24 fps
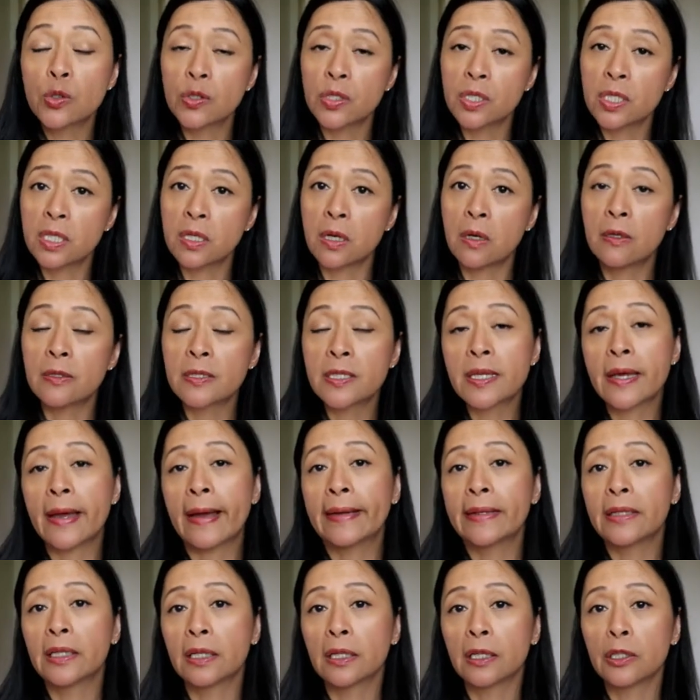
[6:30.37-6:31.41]
to start
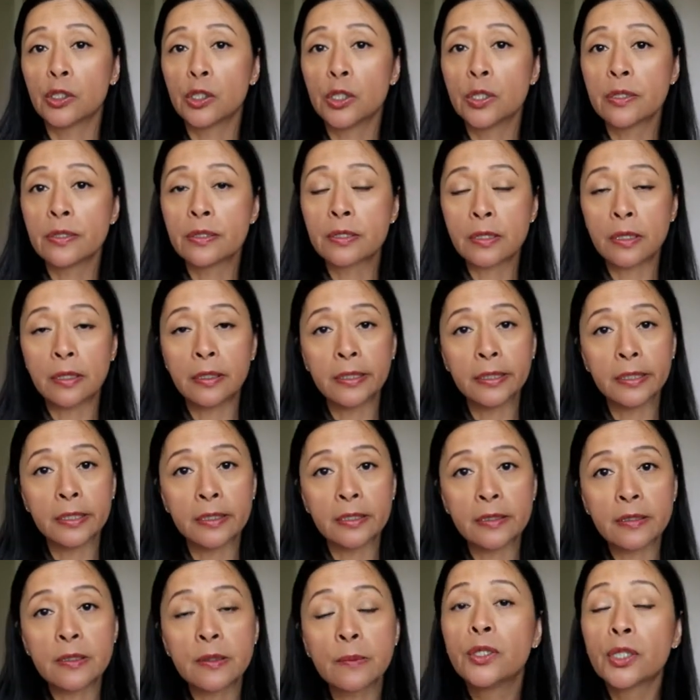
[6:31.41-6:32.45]
adding in your diet.